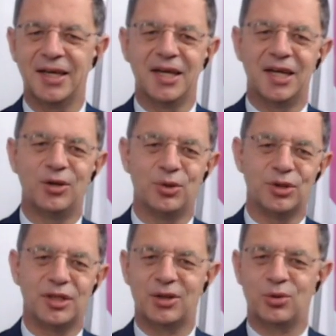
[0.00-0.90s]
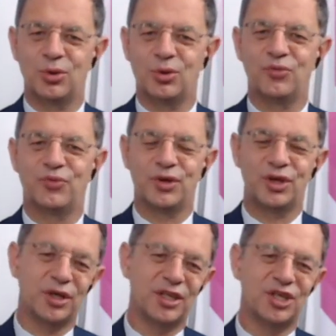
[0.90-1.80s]
or
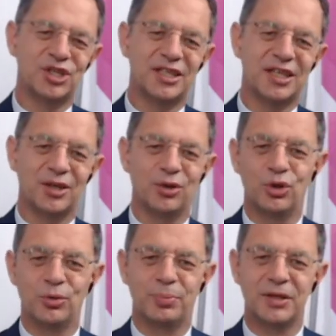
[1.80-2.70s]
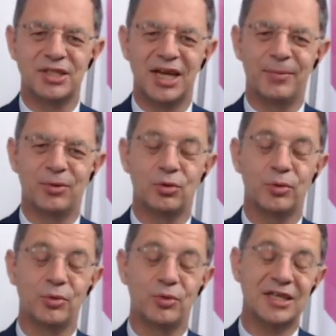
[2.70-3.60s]
if you think
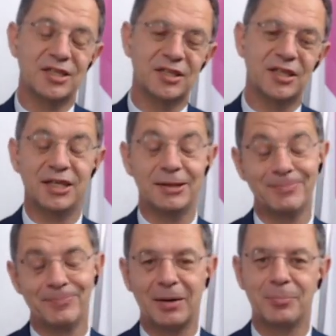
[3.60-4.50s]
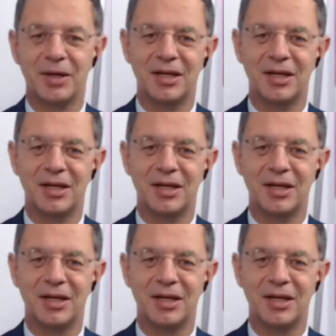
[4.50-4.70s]
about a contract with a service